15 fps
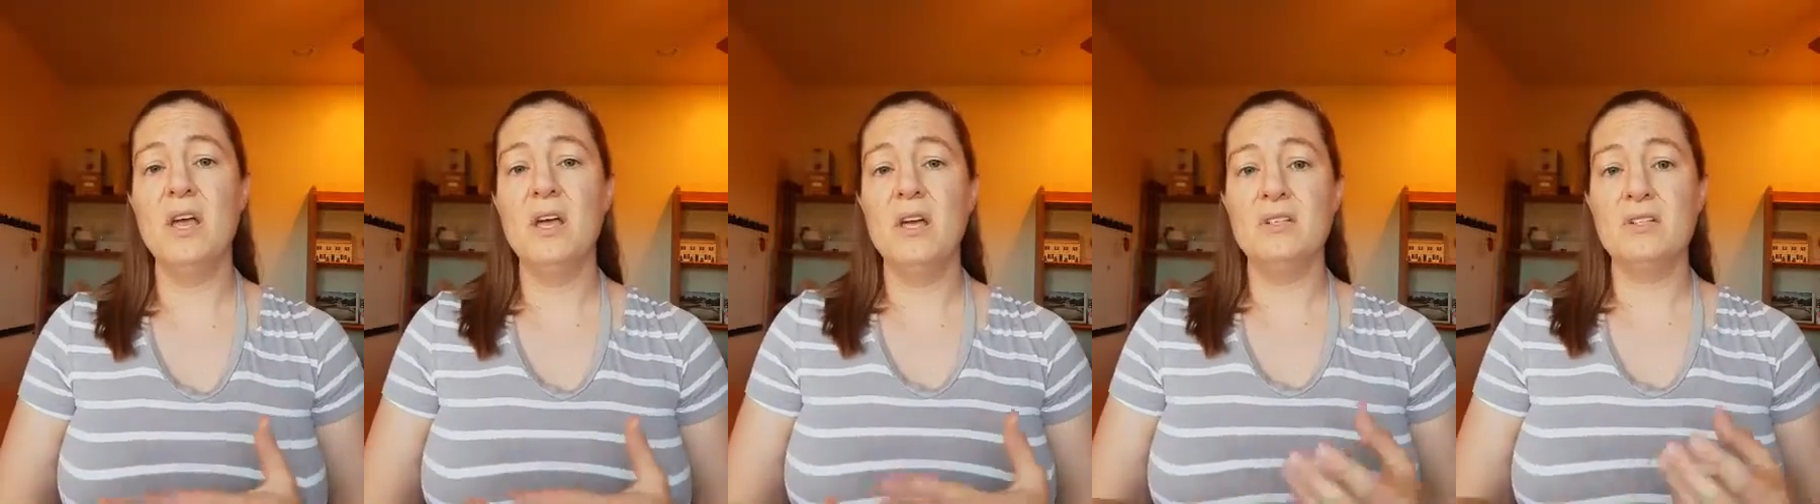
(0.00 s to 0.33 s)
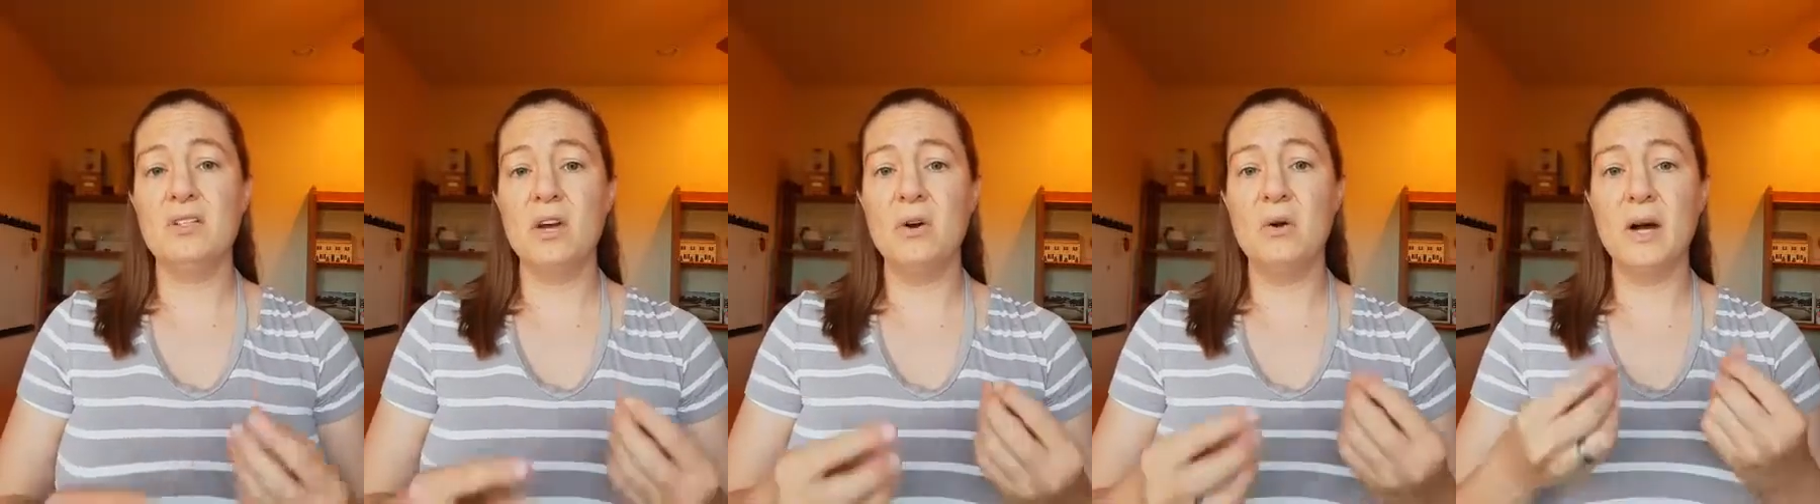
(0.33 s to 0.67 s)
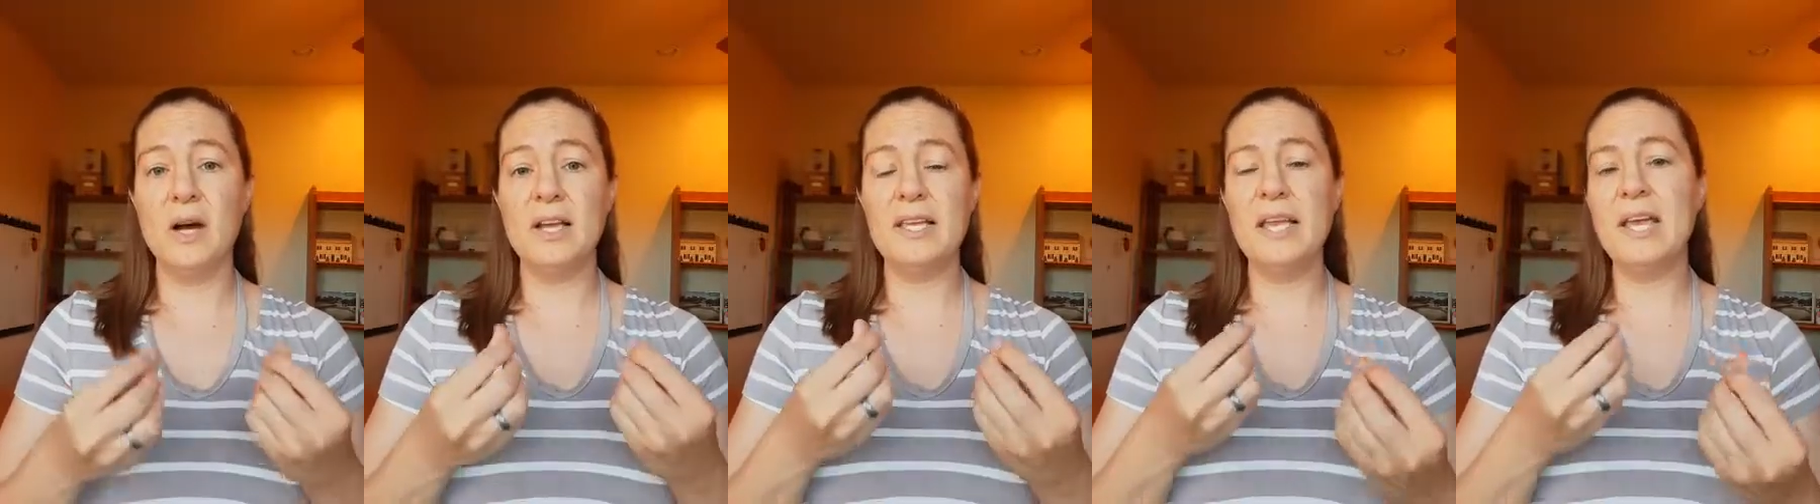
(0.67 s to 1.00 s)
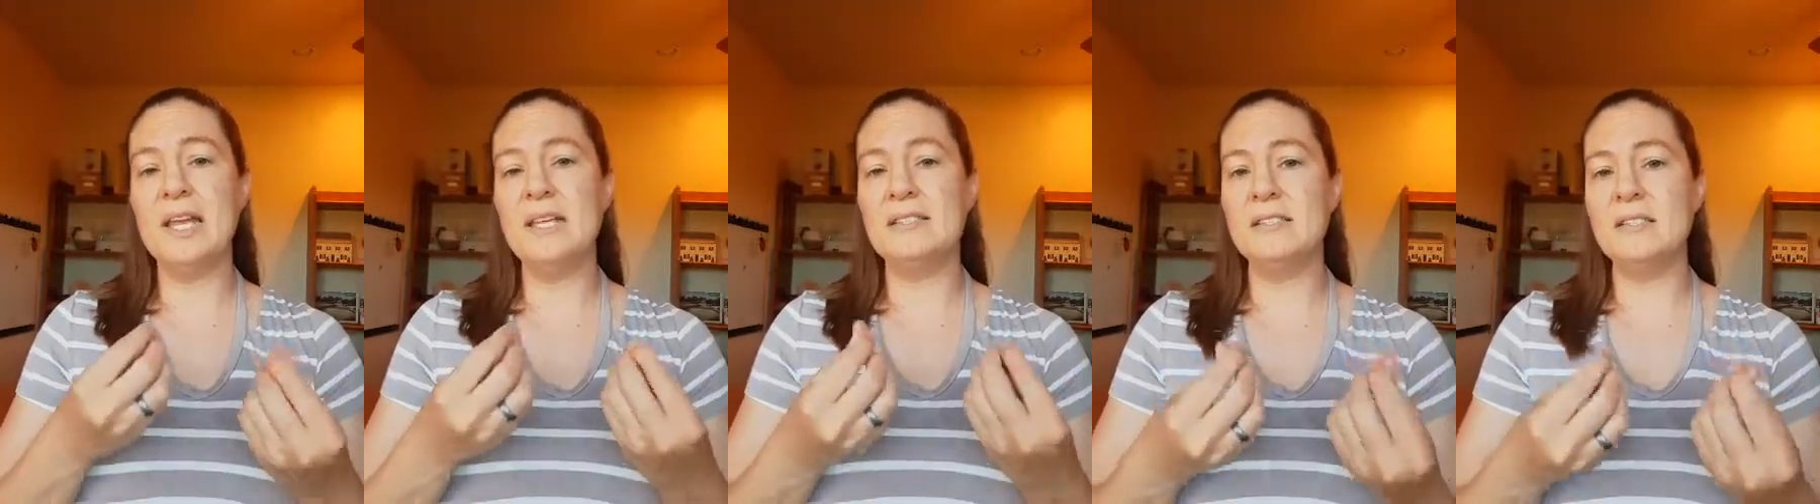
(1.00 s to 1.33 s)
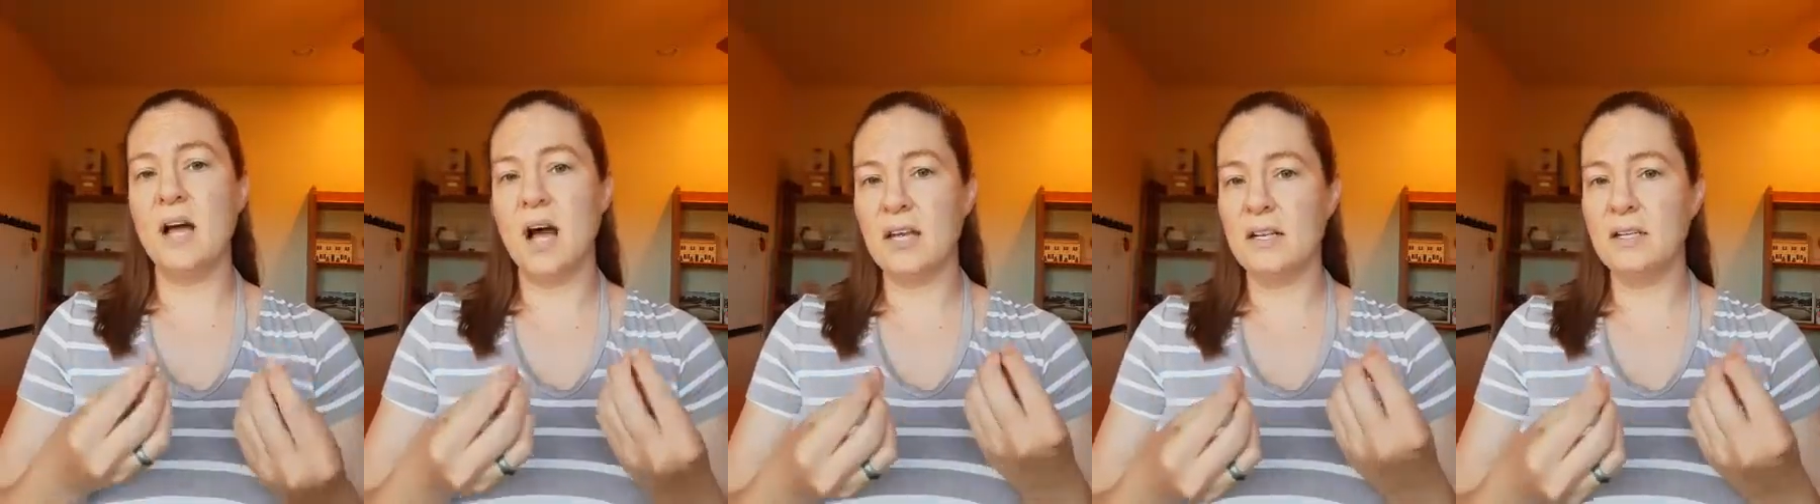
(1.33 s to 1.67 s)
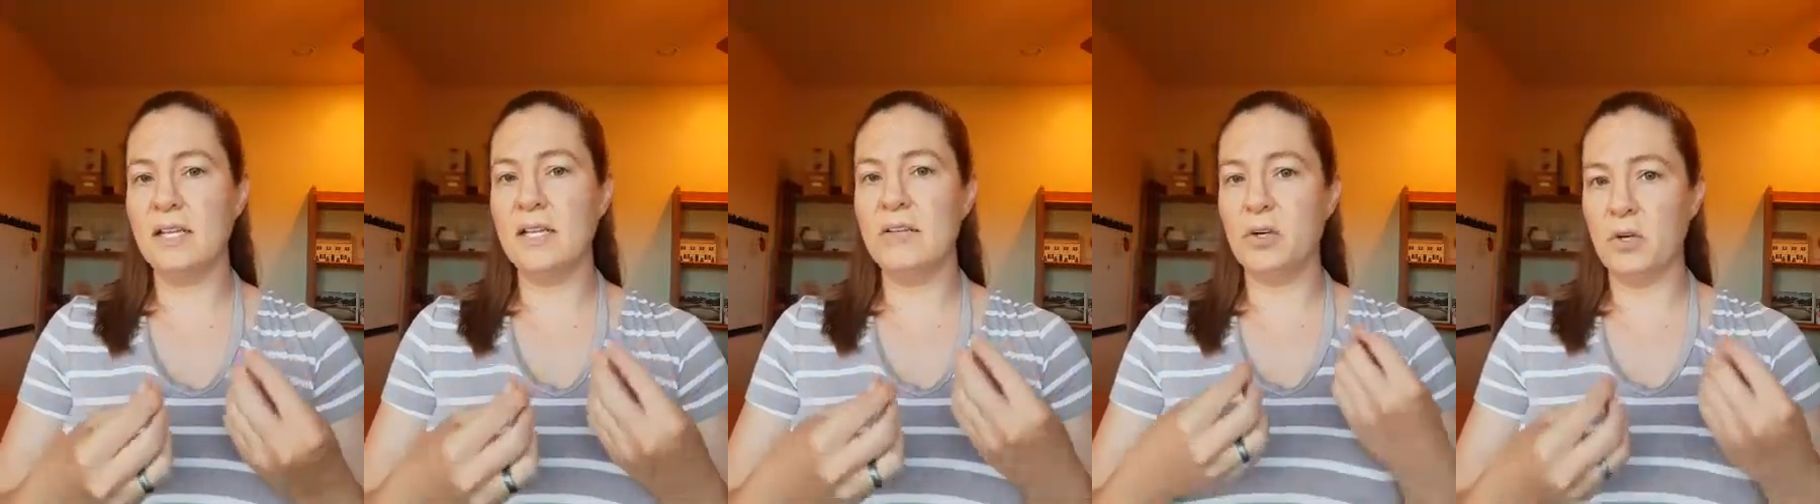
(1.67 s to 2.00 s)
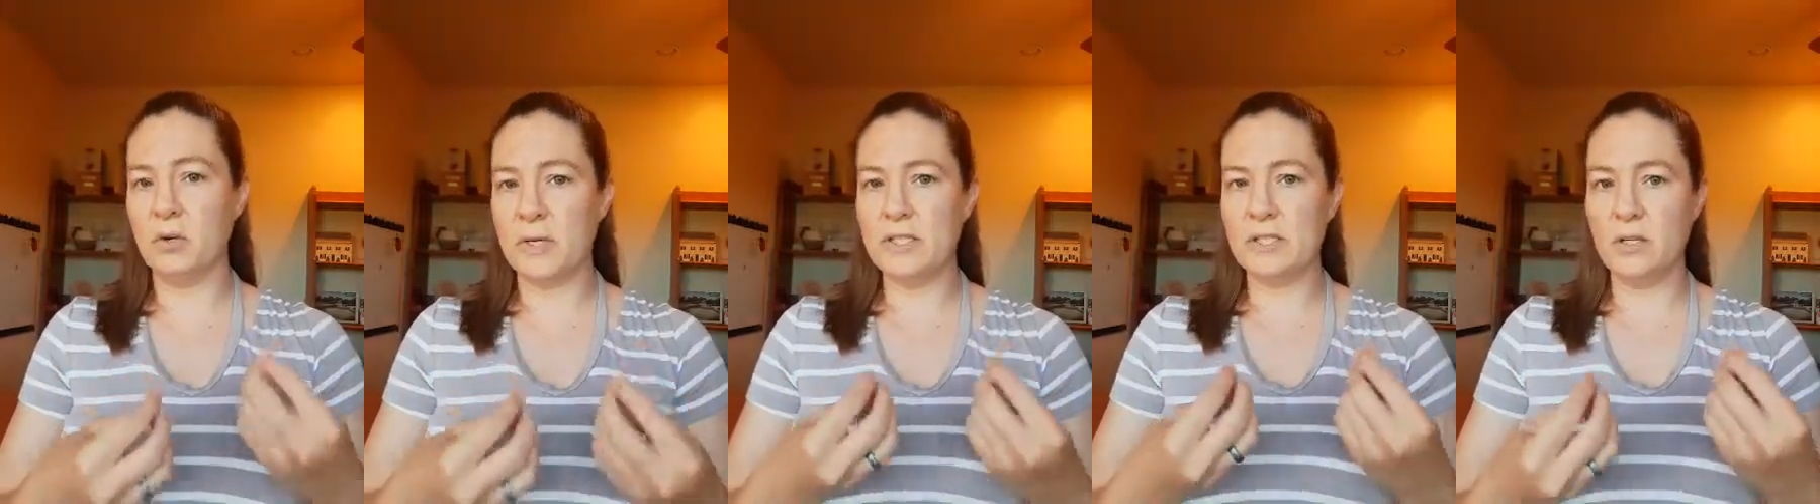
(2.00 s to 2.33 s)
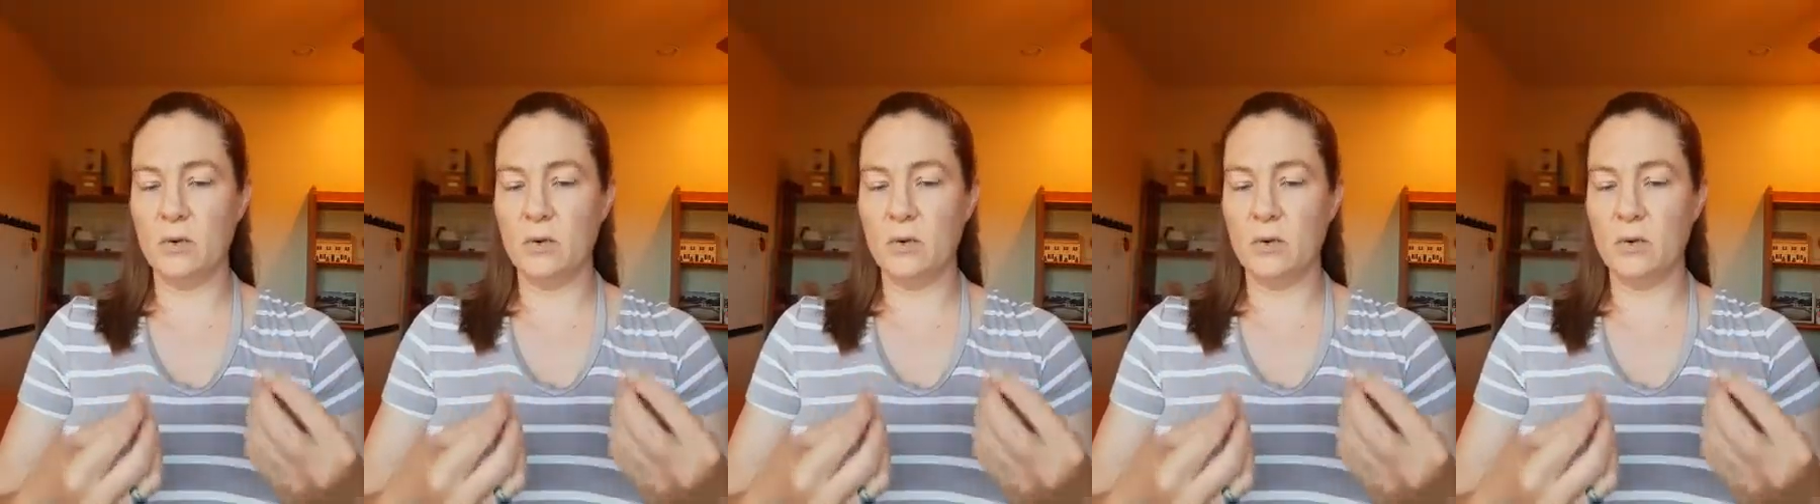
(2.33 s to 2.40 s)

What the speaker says: So again, it's not going to leave a greasy,